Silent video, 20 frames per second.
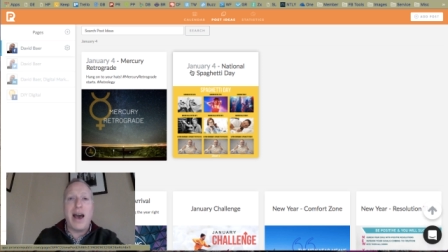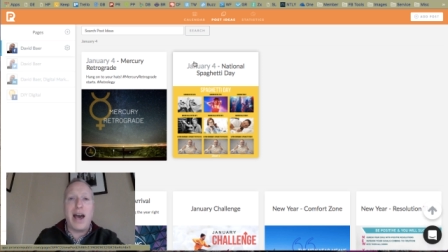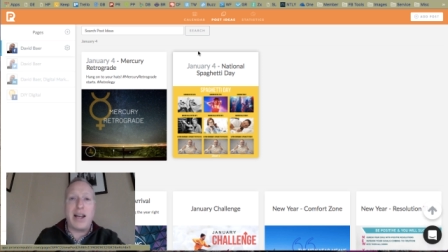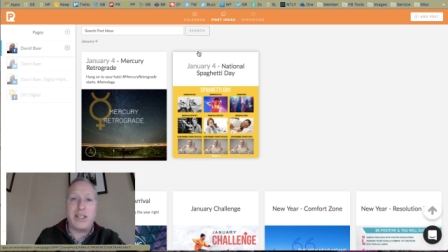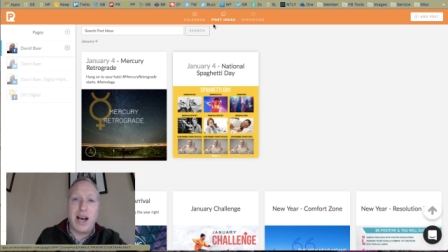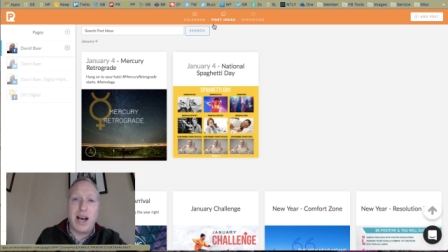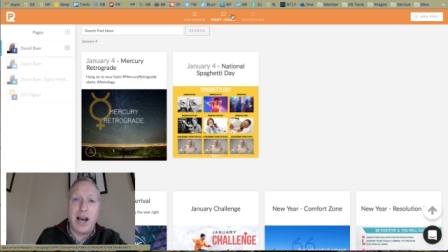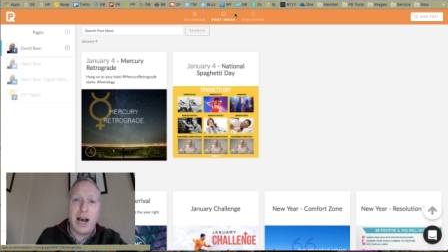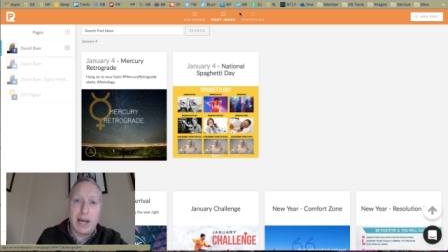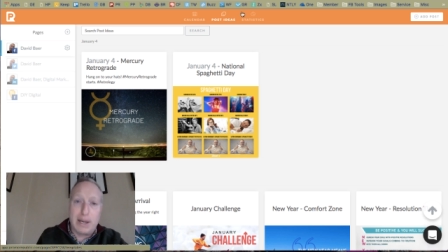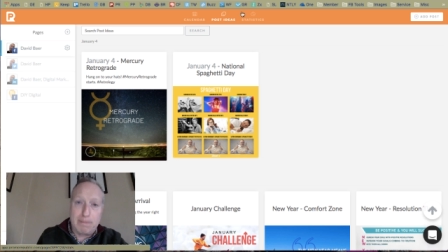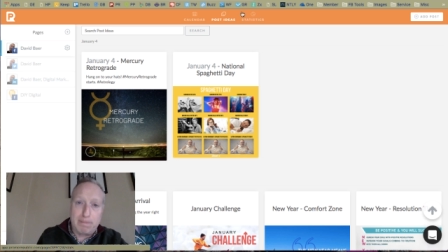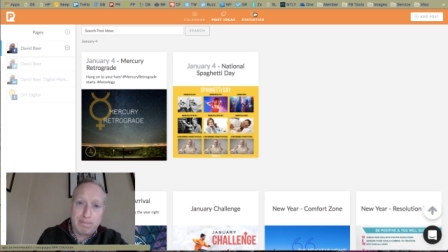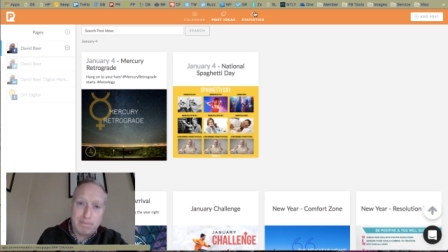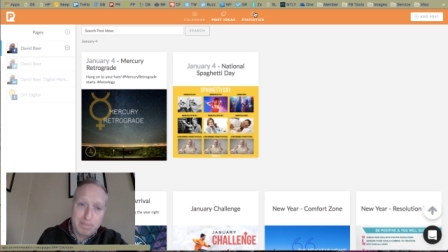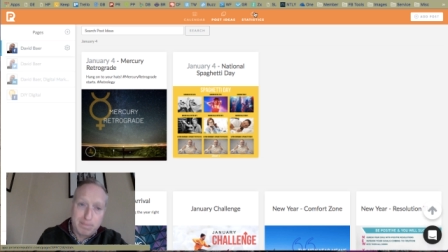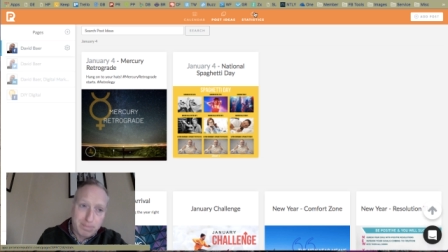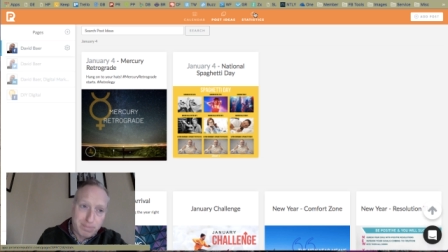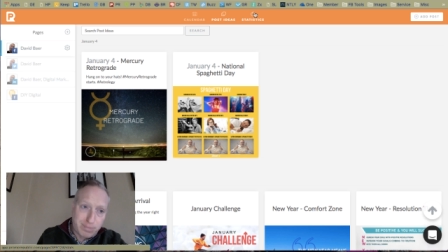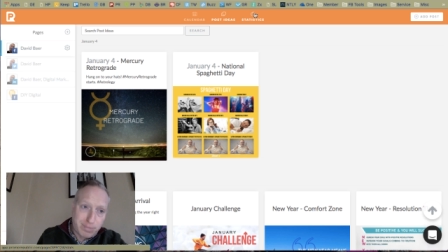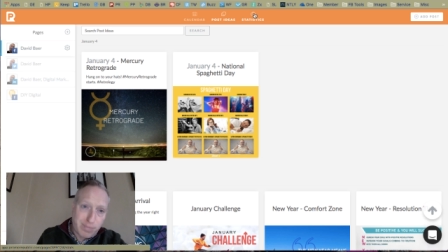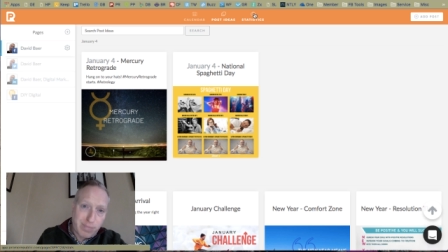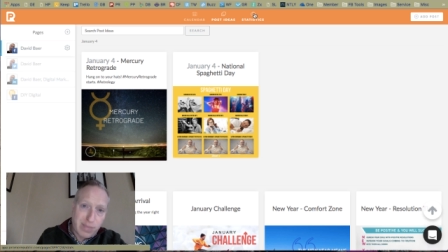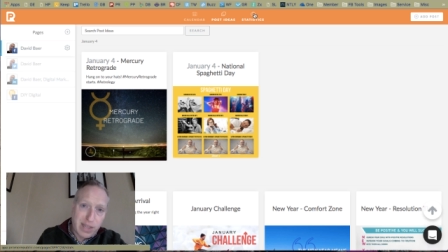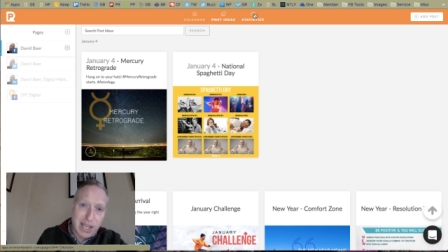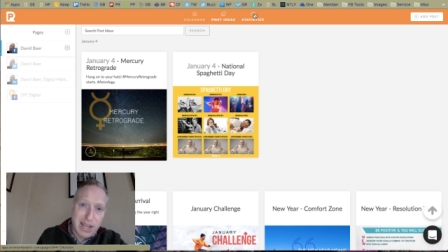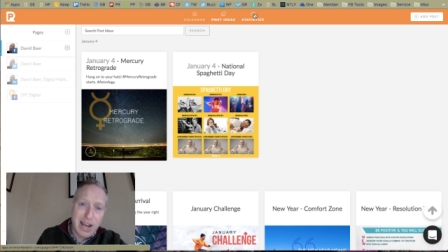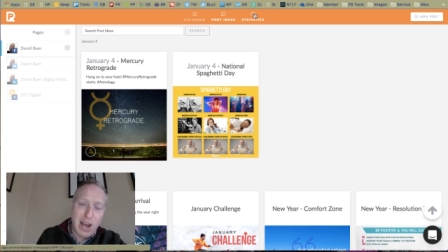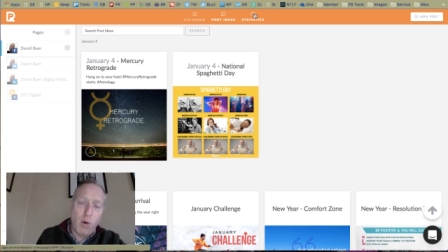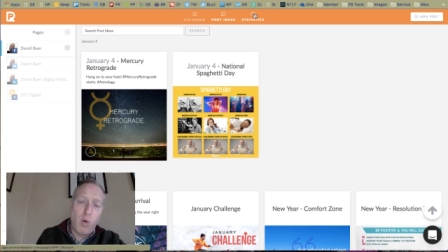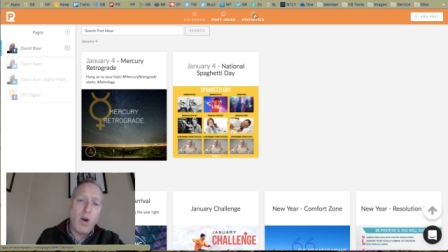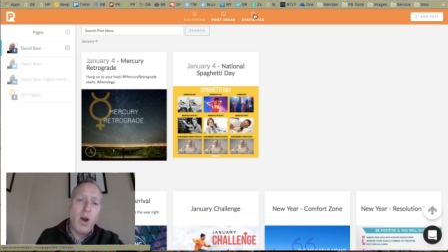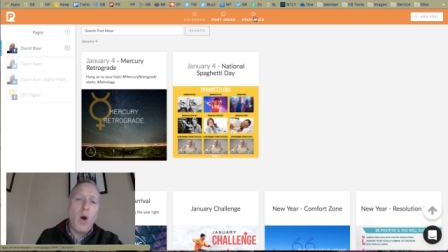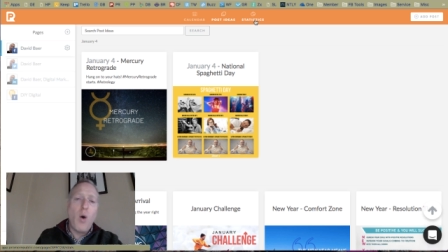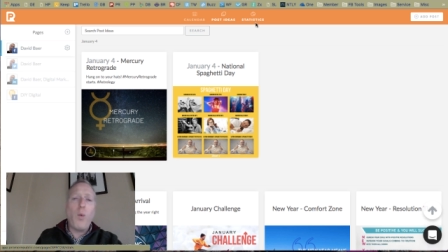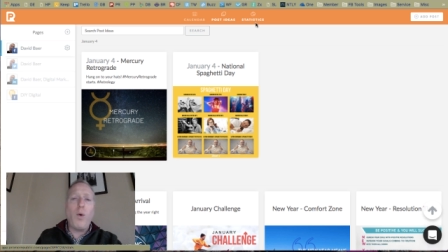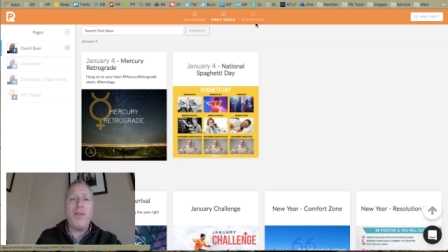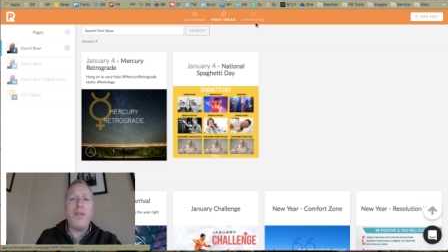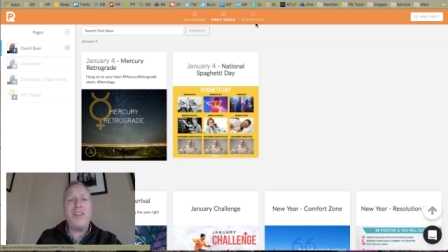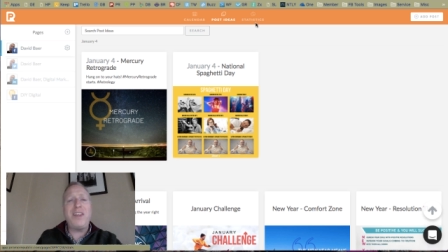at a time. Now,
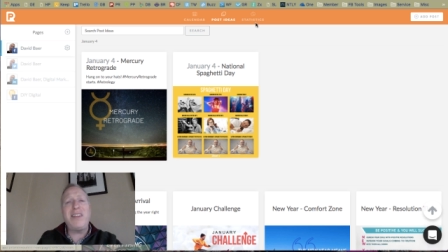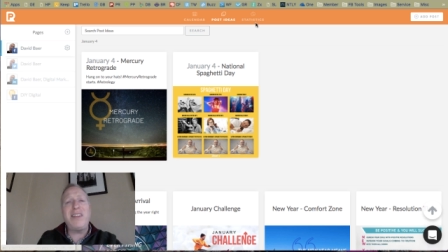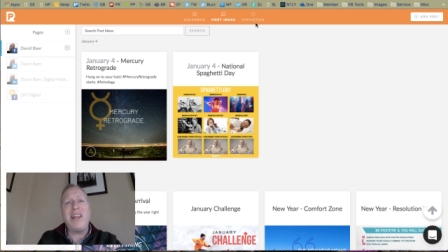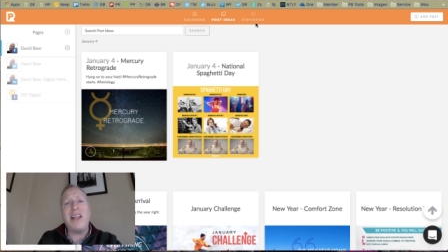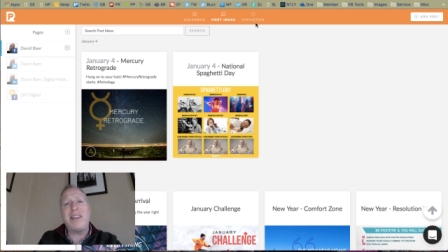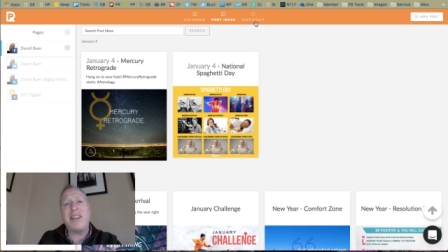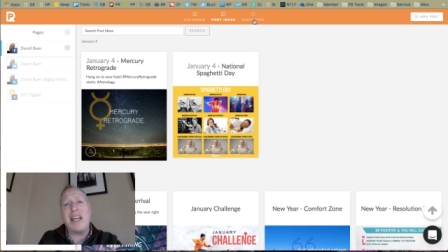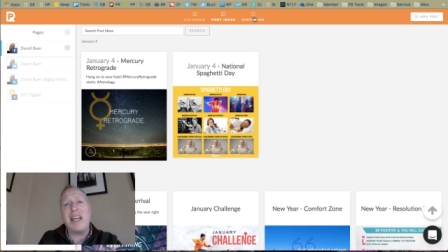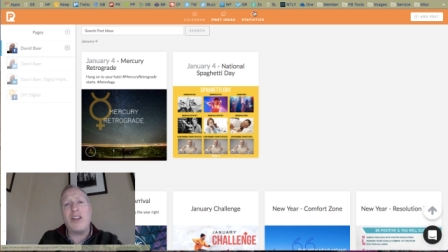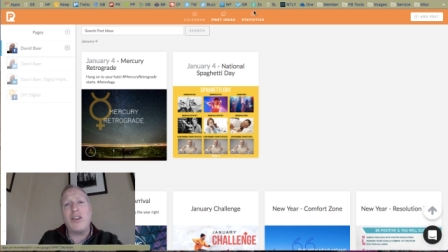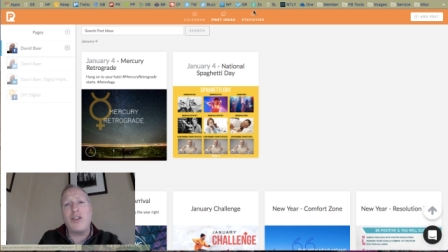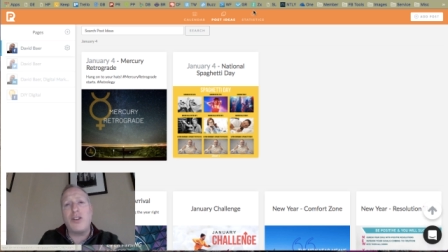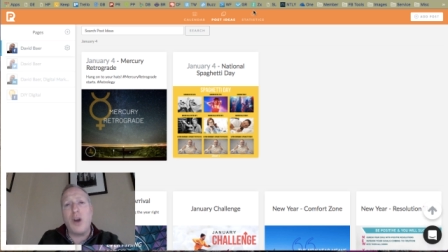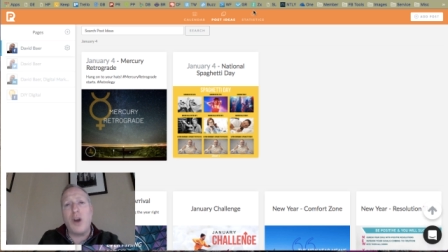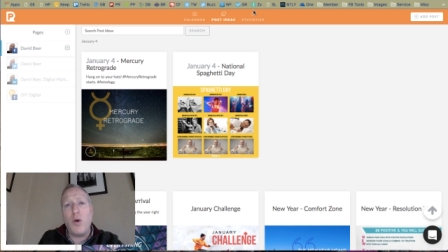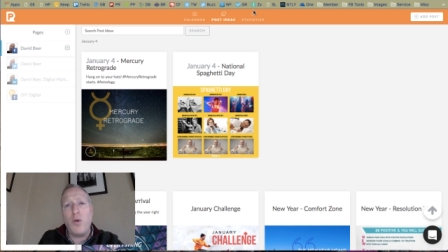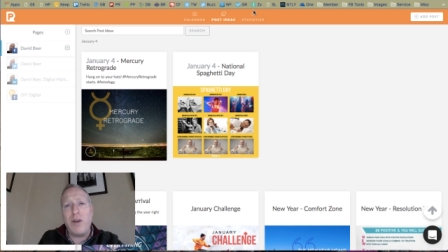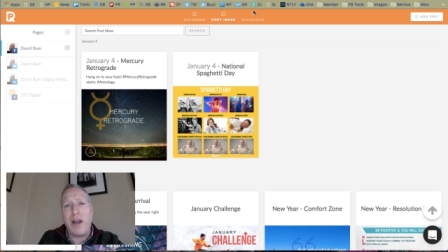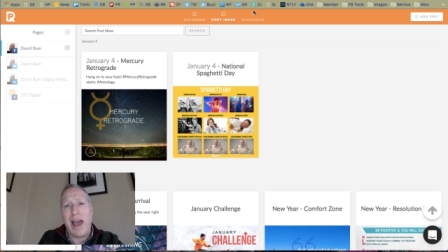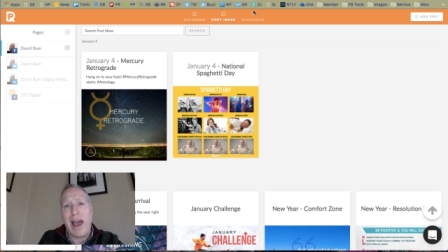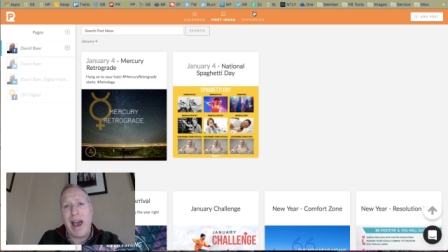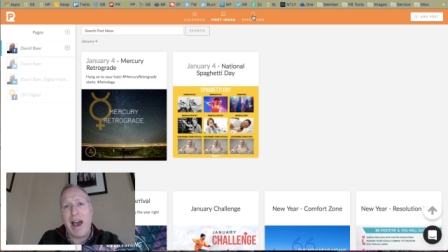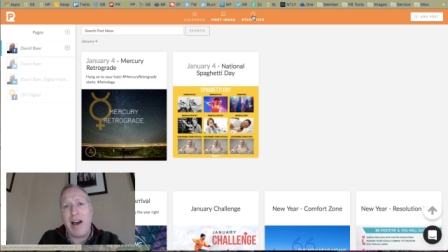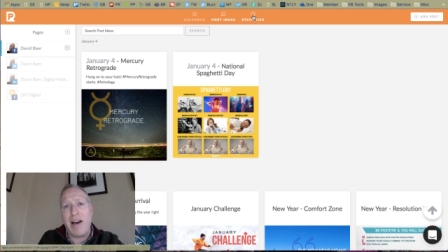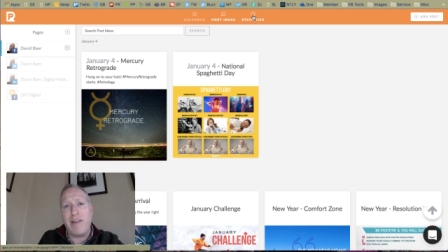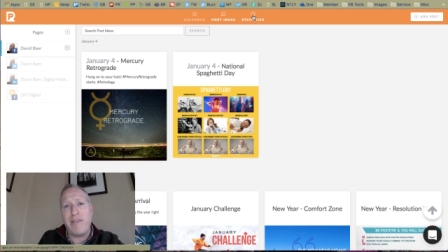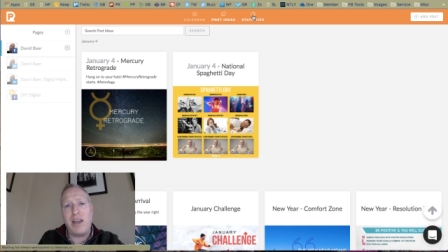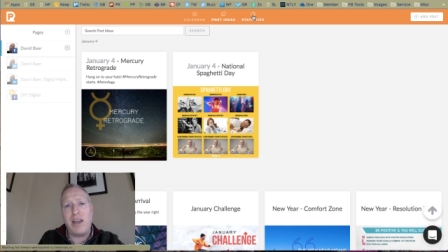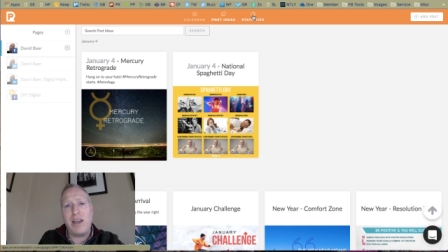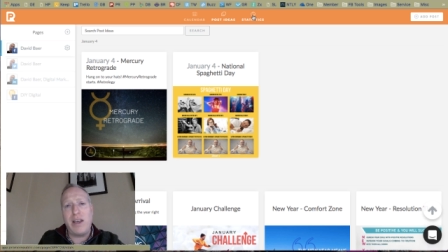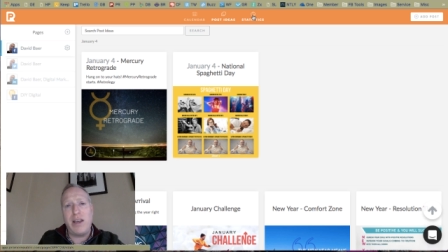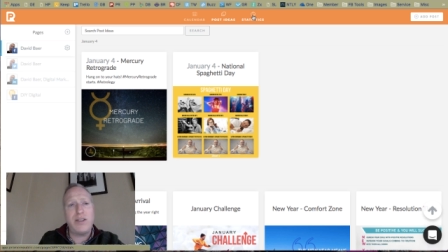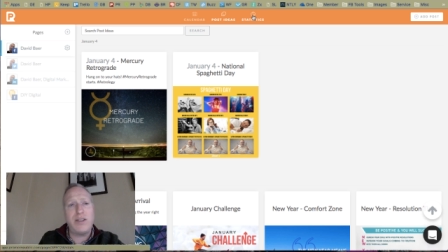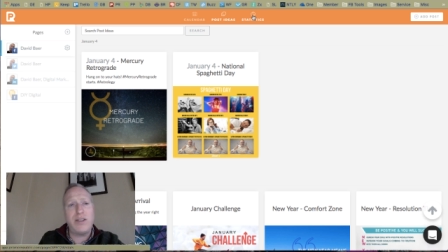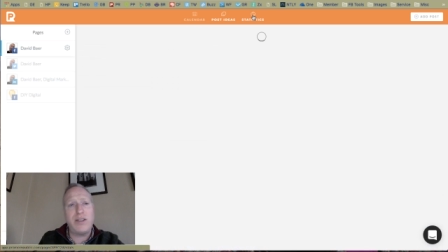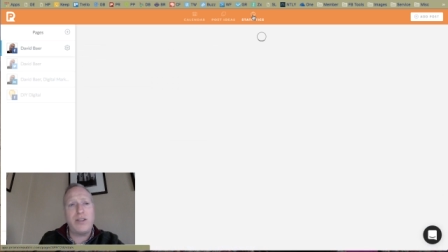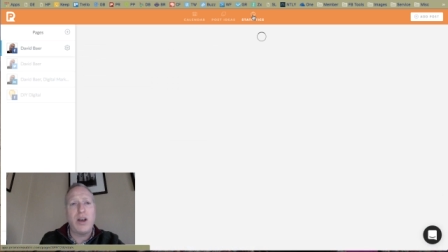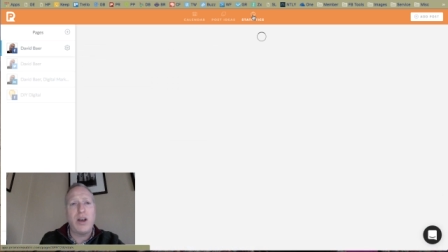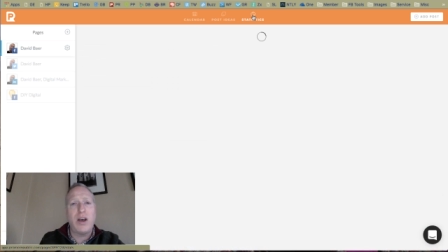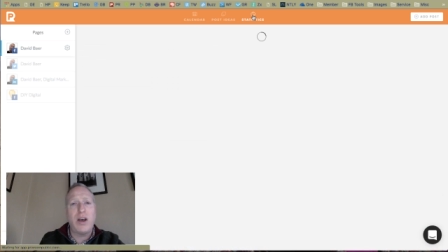one thing that they don't have
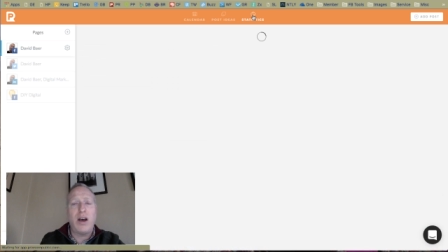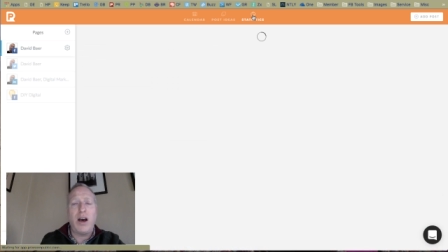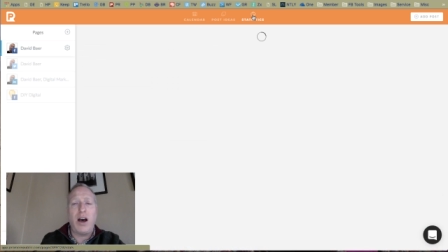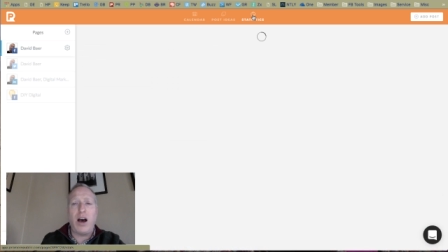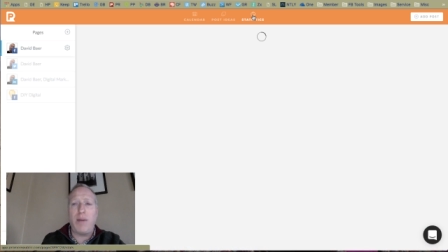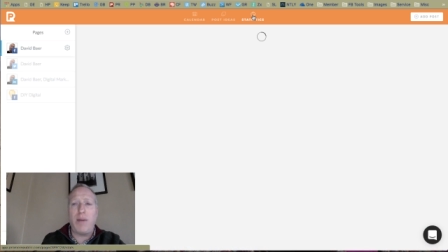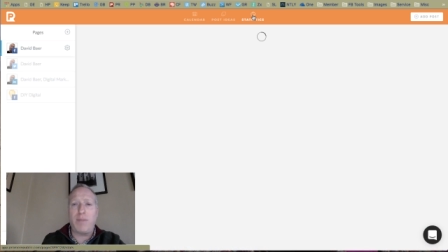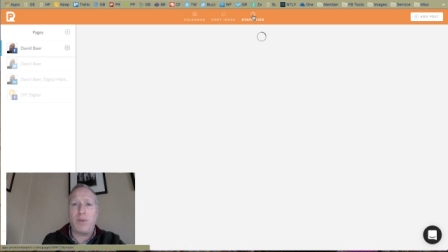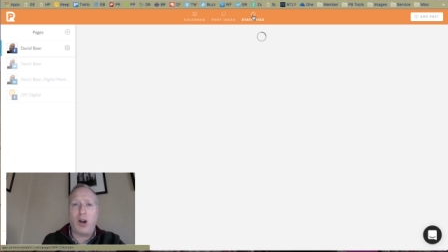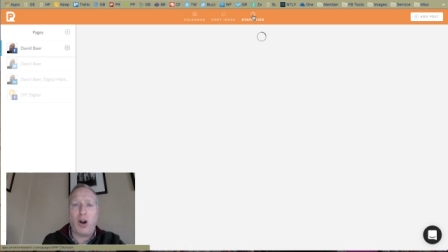is um,